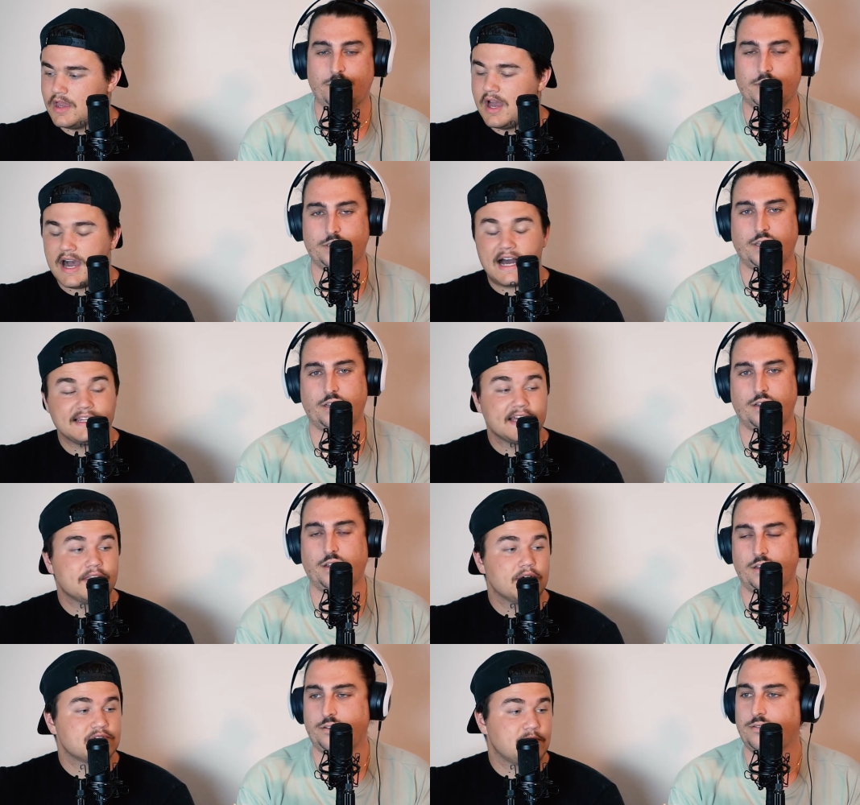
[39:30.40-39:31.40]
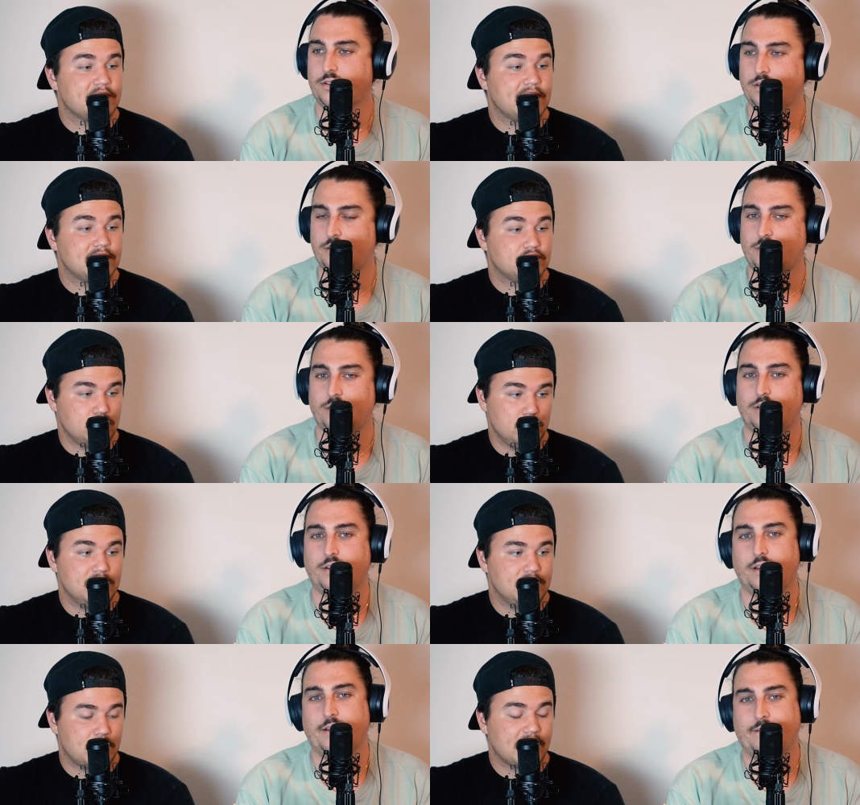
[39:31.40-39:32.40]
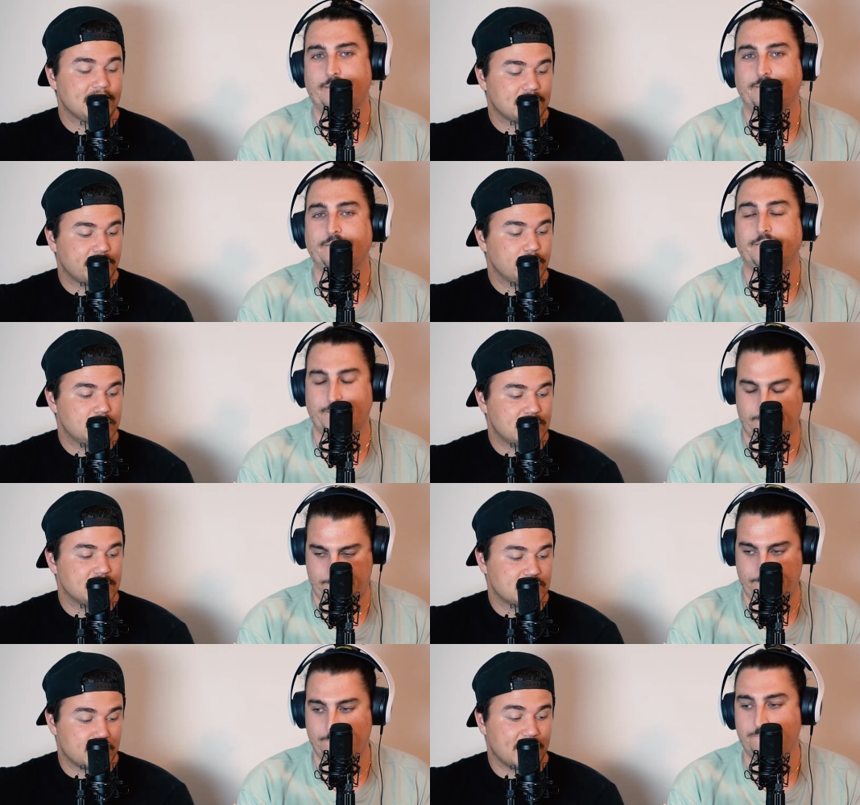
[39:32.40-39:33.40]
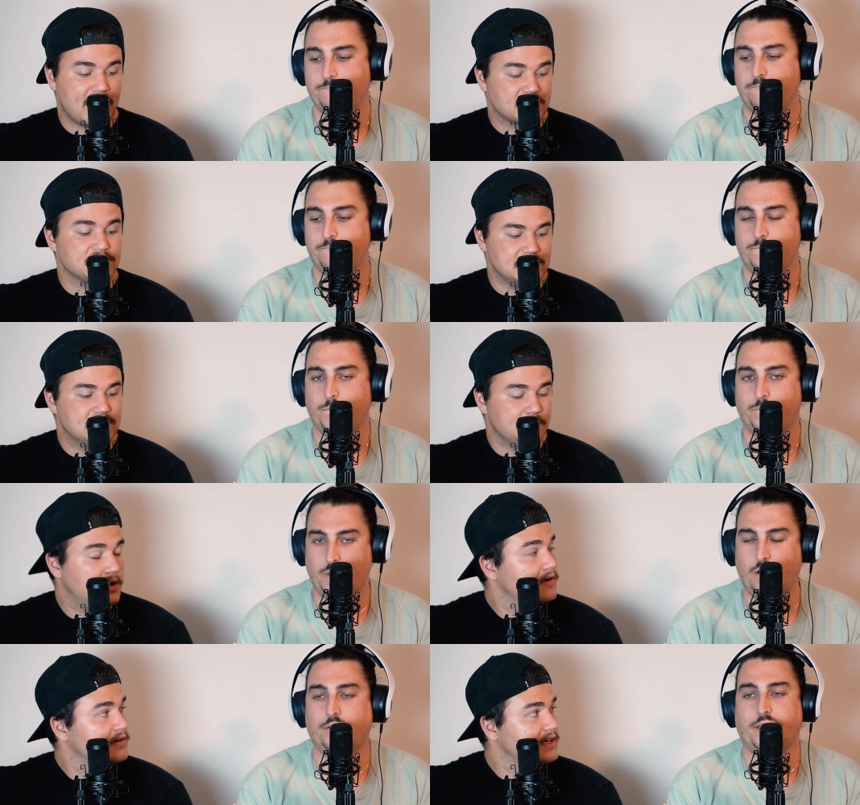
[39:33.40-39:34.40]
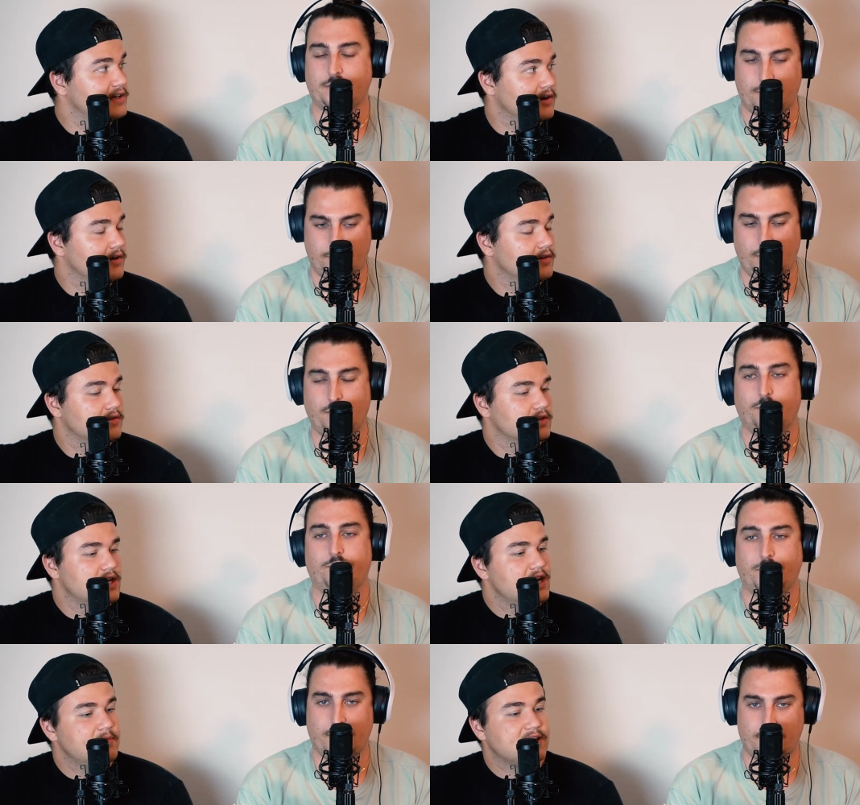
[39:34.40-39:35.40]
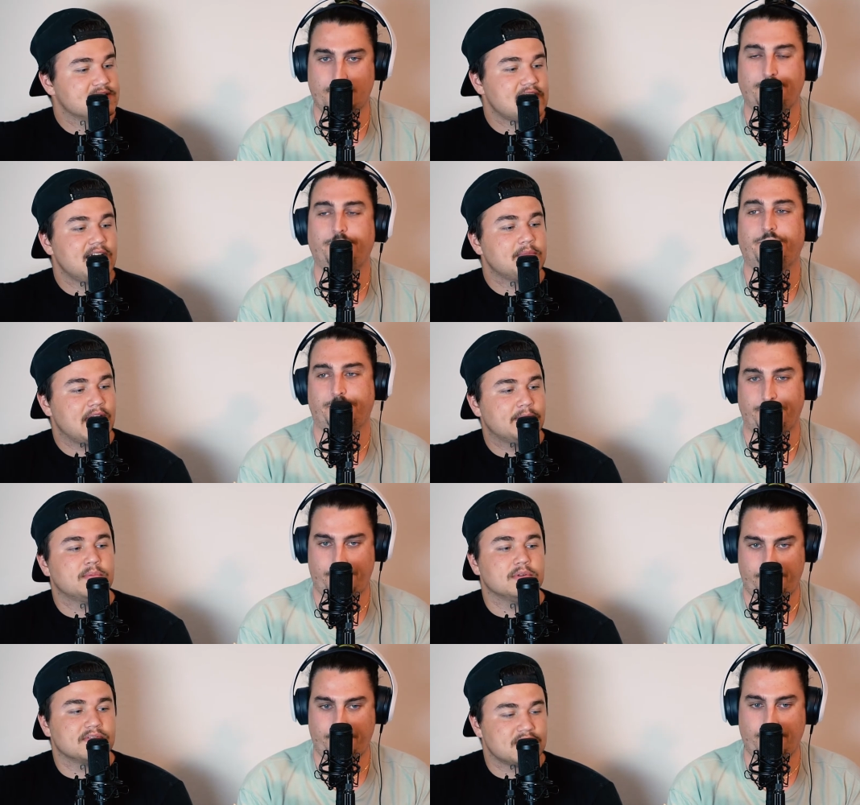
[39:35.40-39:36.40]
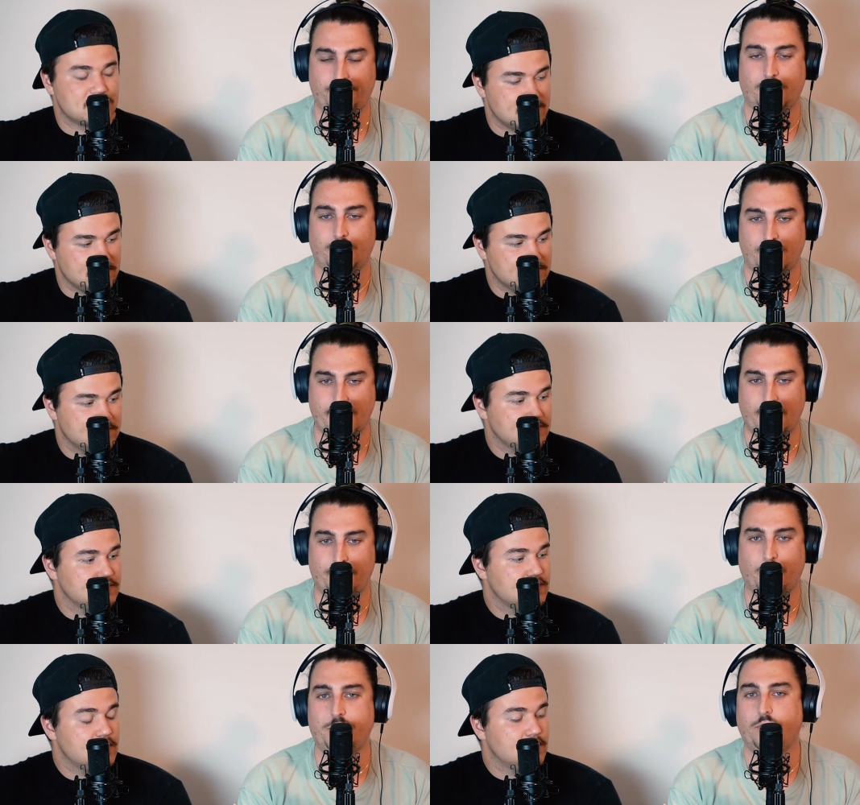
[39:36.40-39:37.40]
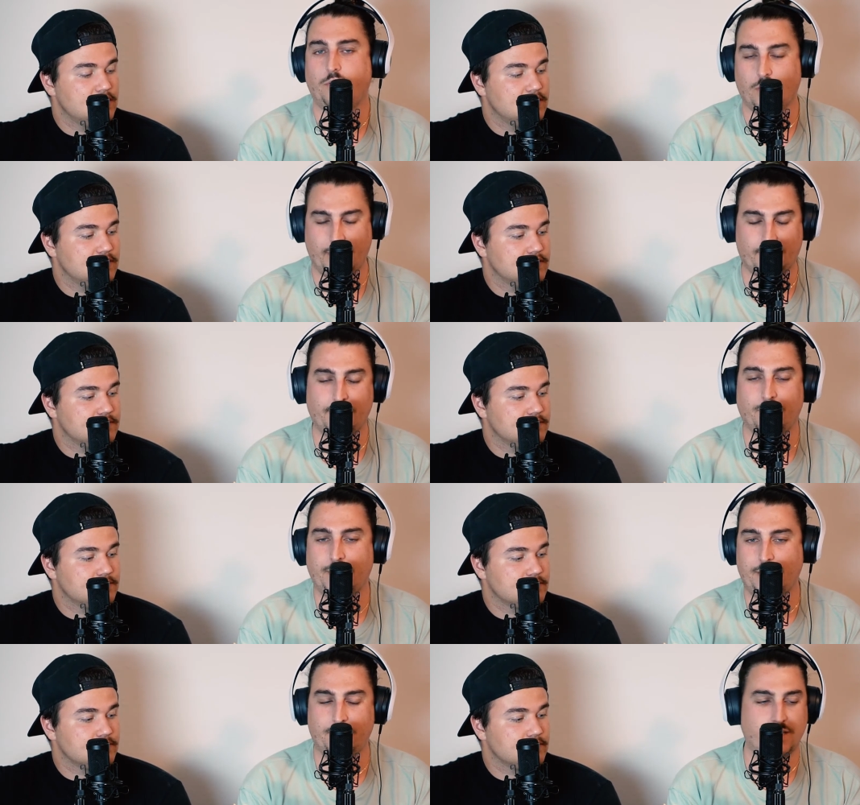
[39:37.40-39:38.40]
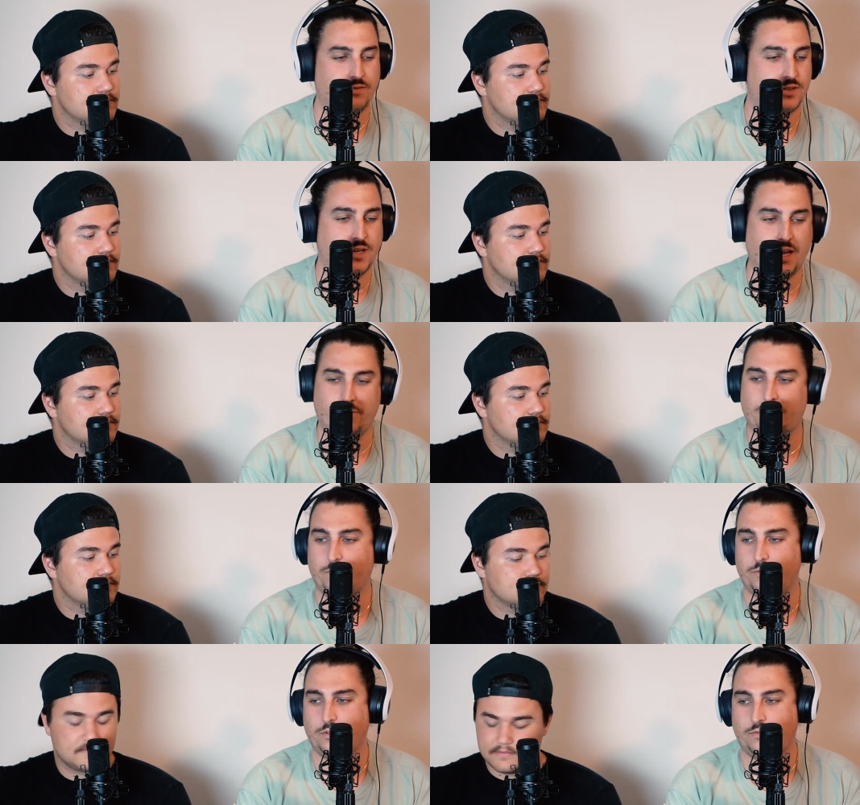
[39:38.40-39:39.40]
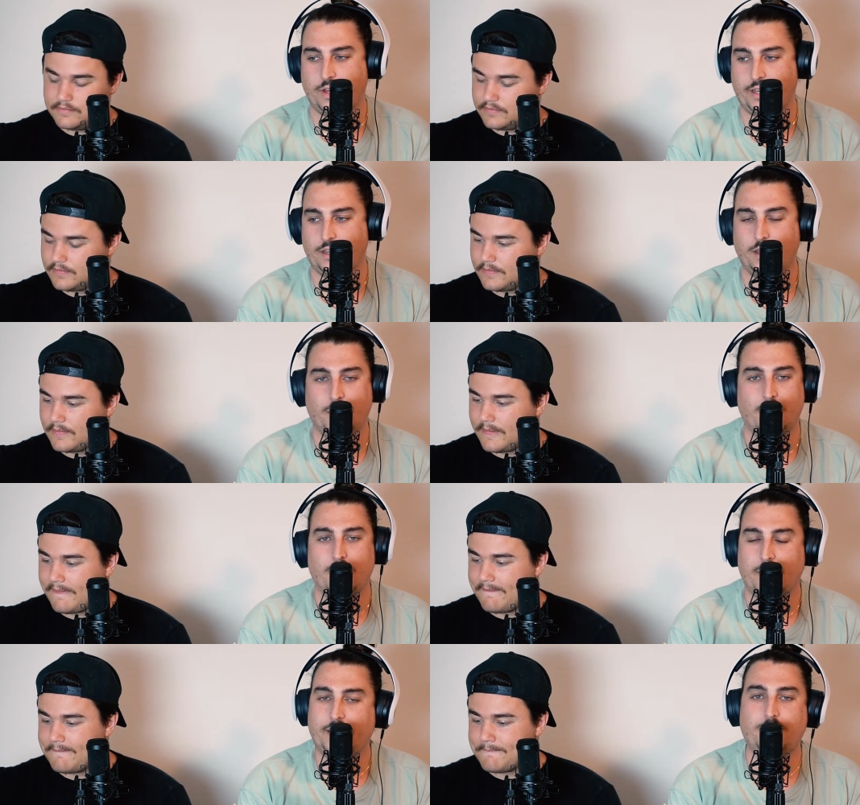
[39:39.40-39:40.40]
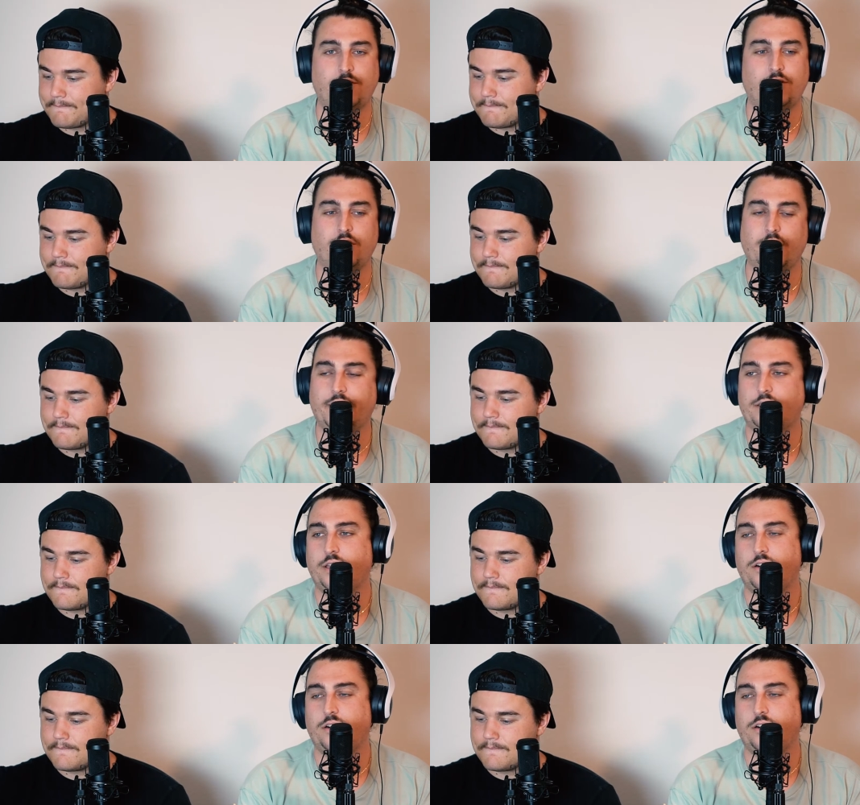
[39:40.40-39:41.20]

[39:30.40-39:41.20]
Speaker 1: food.
Speaker 2: I like, like those when they do. I like the food challenges where they actually eat them all. Oh yes, all. me too.
Speaker 1: Yes, because I am capable of such things. Yeah, but when you are like Liver King, you just have this table full of like. Like the dude, like